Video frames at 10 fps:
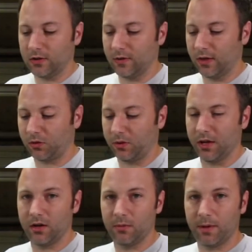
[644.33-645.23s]
to a
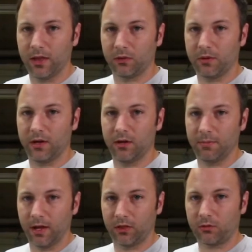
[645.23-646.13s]
300 by 300
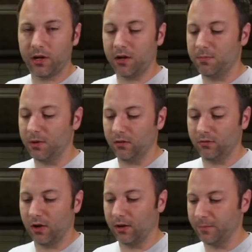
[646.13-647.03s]
by 300 build
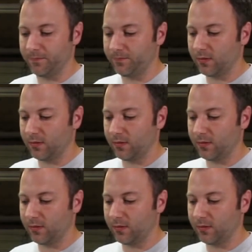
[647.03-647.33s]
volume.